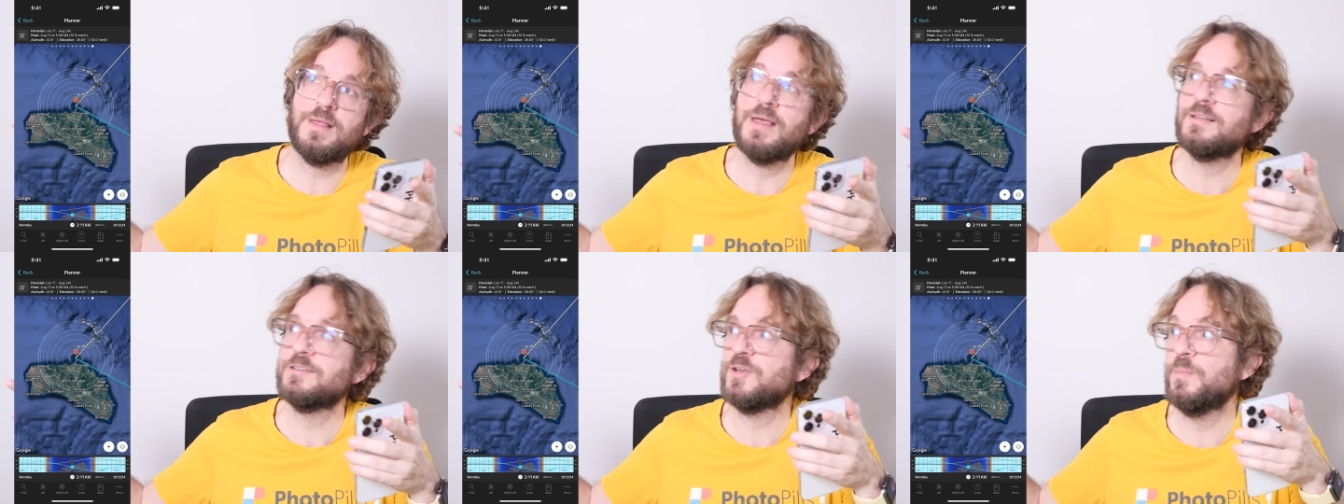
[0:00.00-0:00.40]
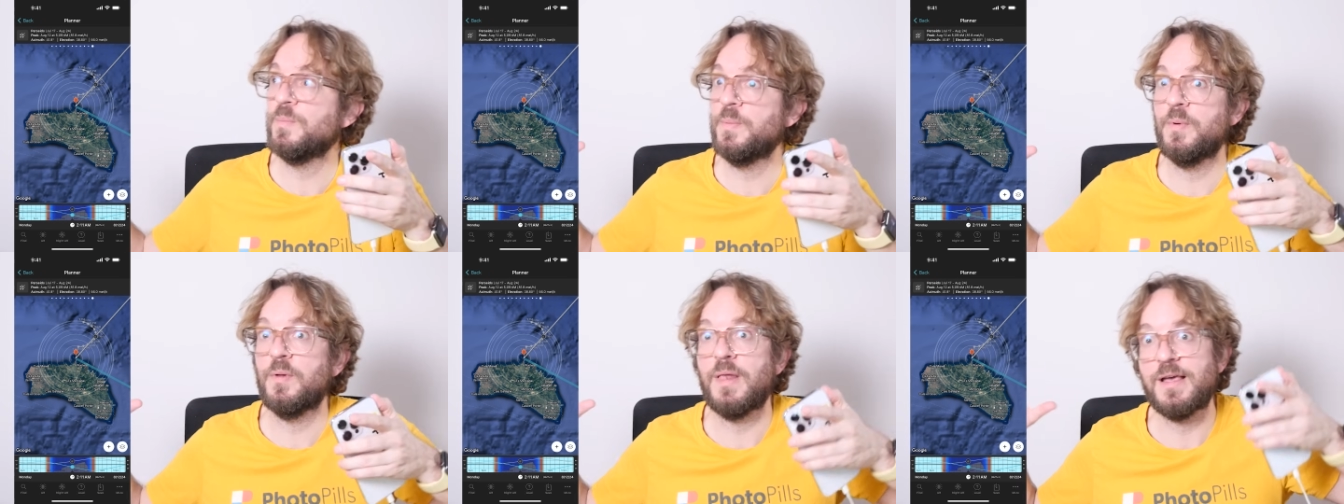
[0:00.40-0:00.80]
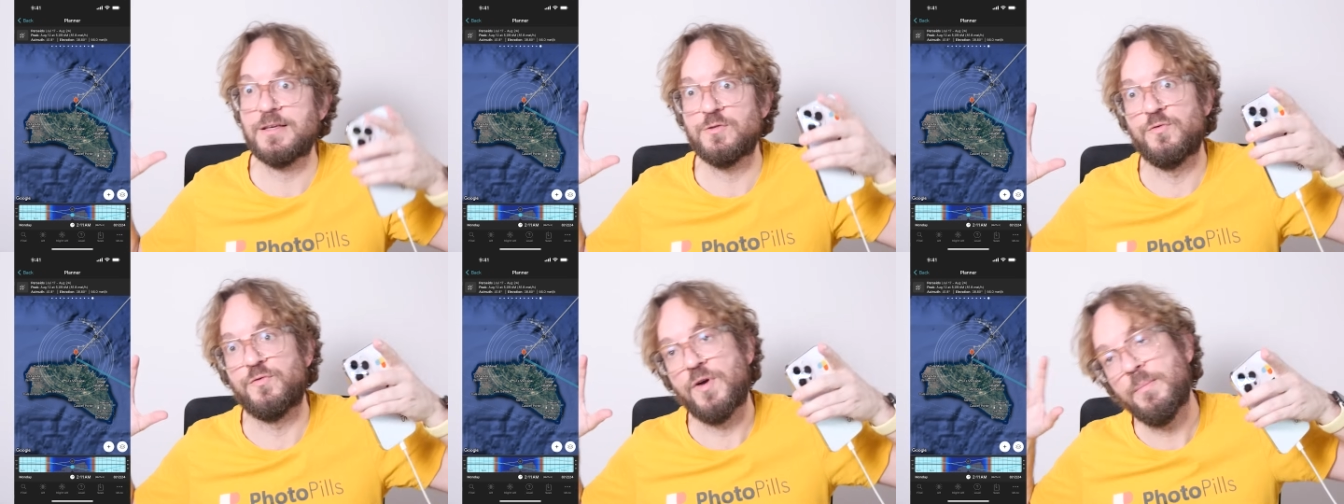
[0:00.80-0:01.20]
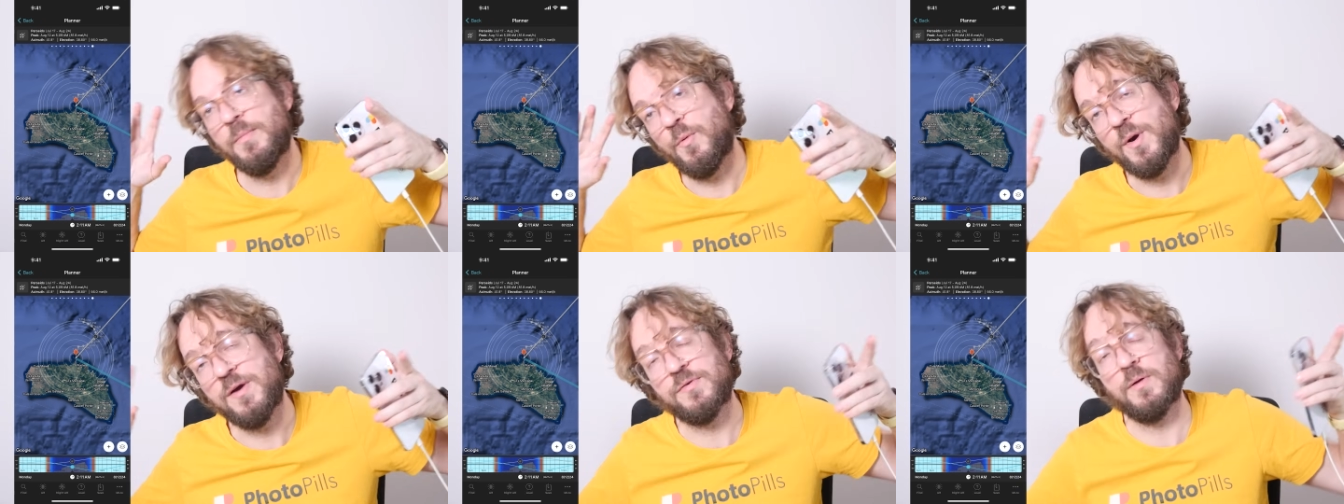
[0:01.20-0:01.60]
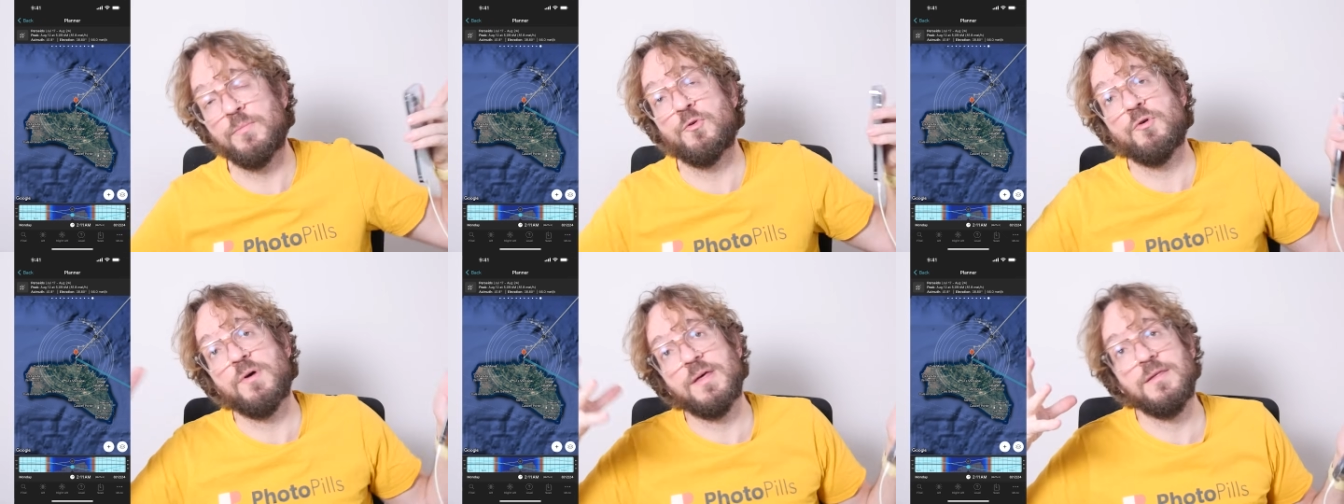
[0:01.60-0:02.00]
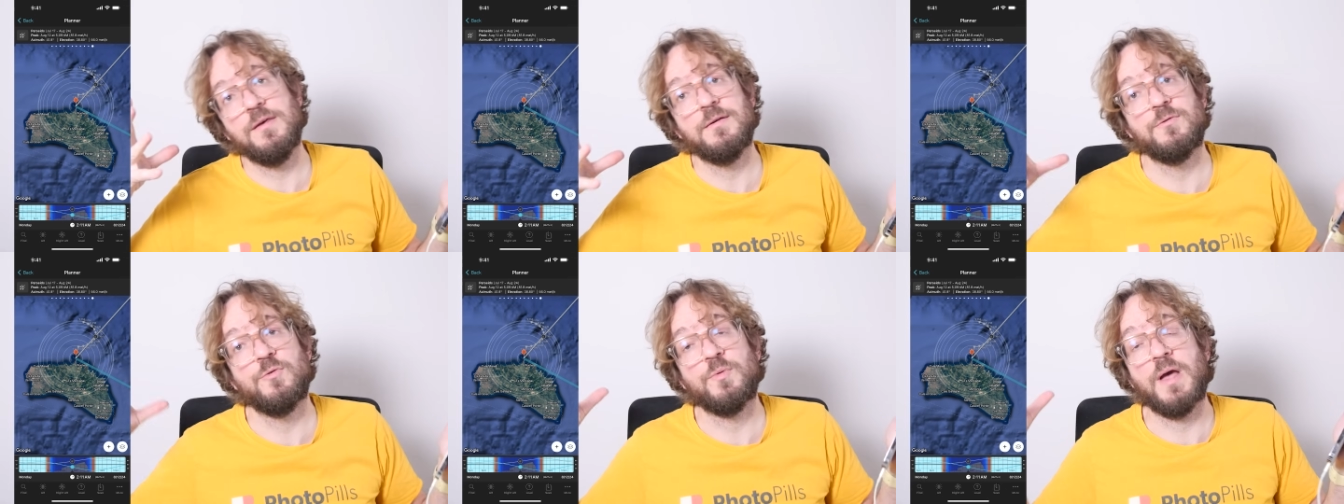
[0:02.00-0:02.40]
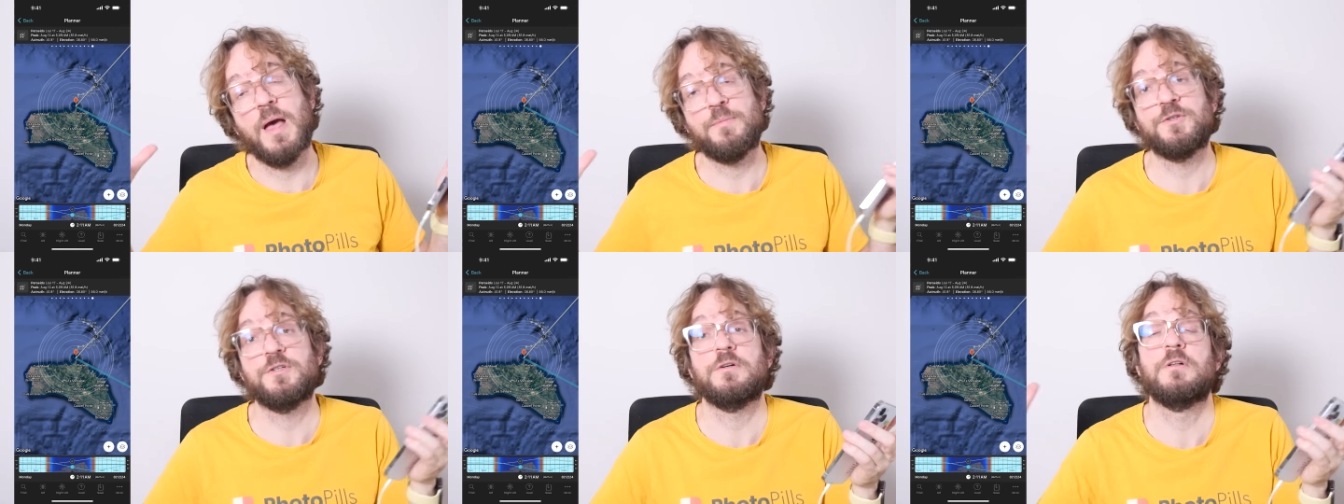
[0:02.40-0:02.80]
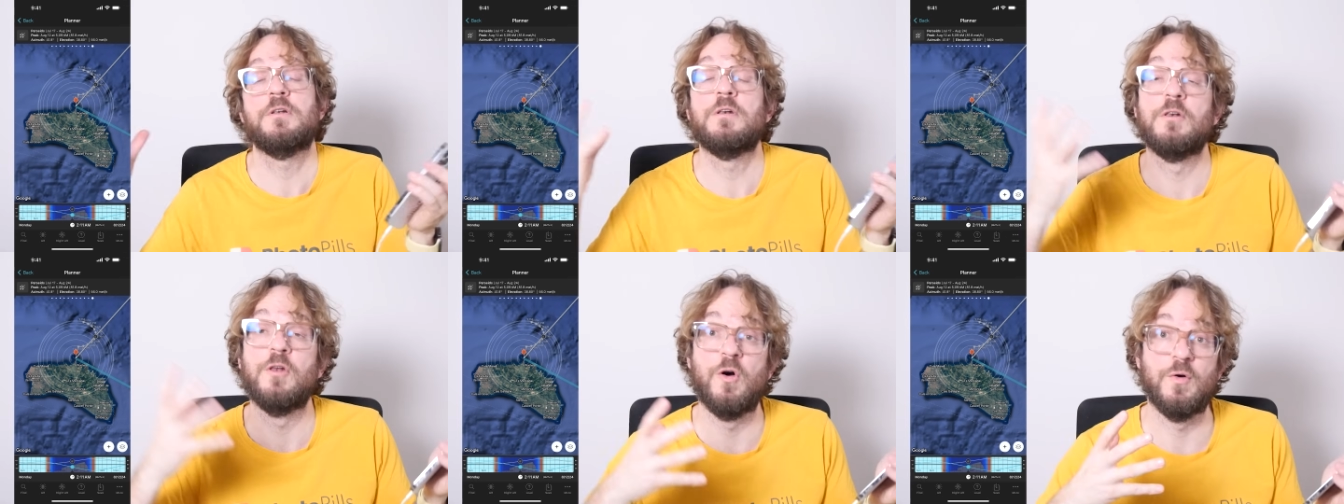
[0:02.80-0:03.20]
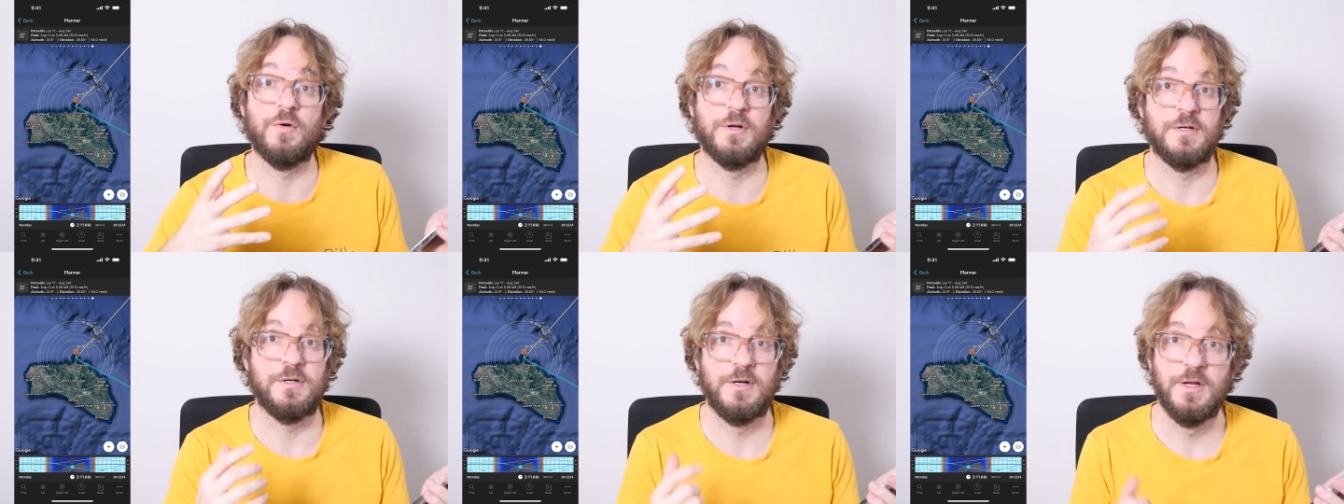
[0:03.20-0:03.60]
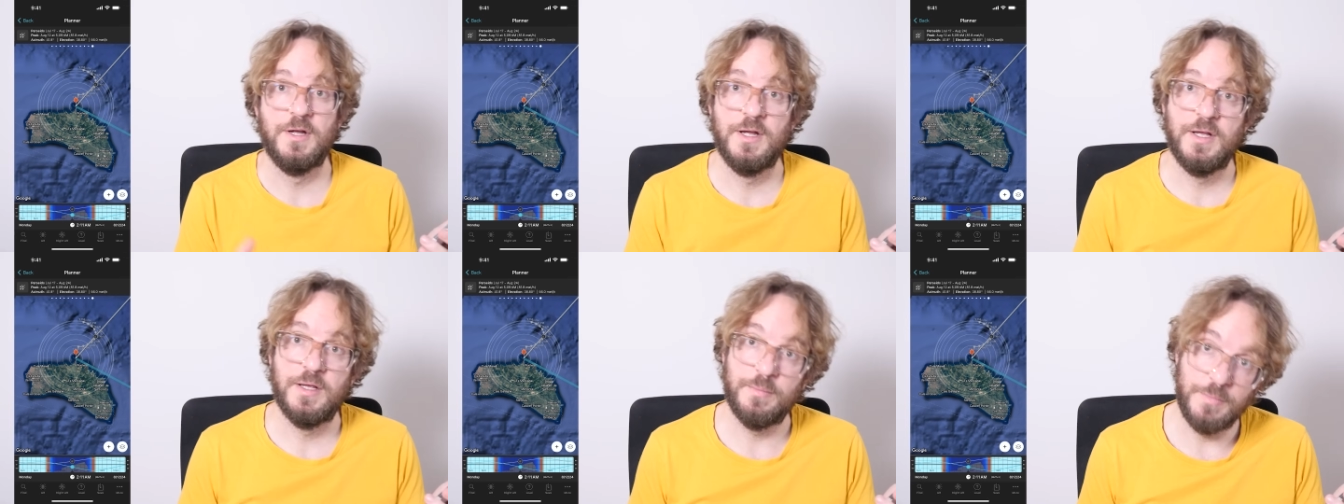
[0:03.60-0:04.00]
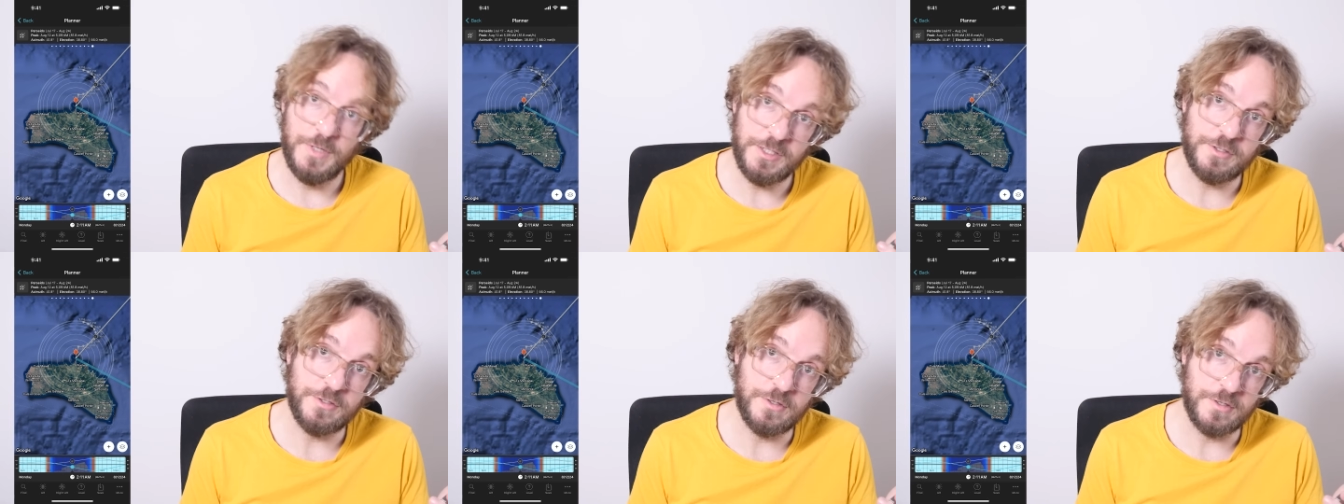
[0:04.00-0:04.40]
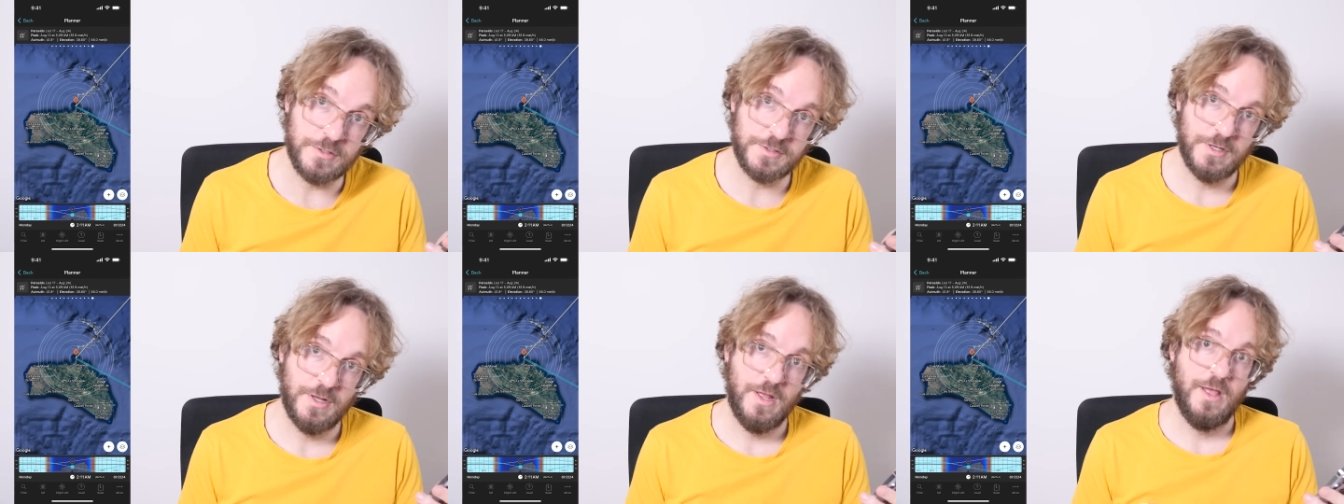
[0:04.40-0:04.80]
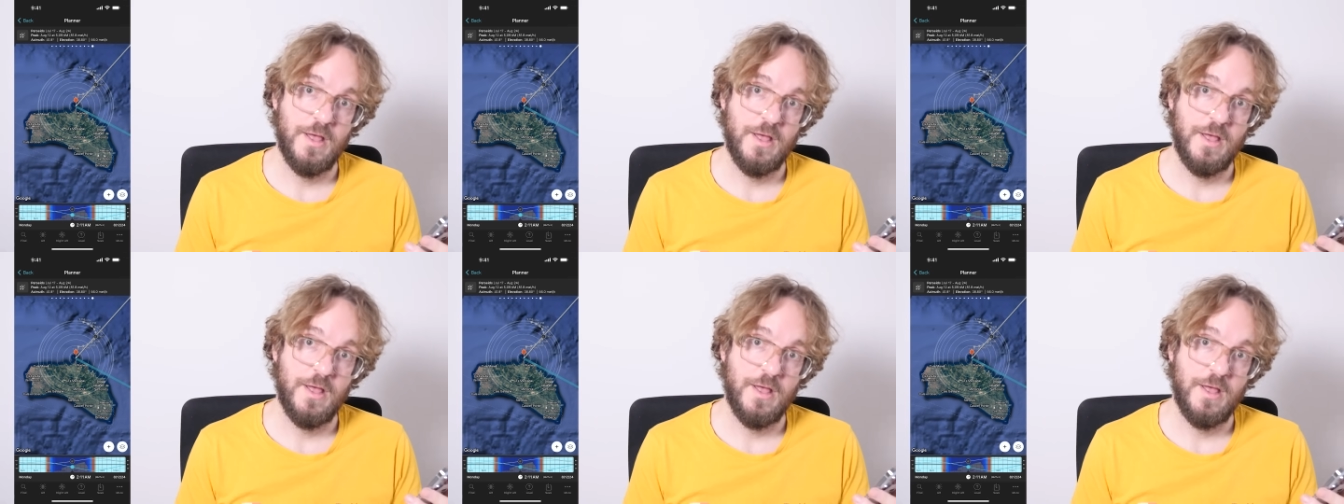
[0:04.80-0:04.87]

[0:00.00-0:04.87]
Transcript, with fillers: and some people like to frame away from the radiant to capture longer meteors.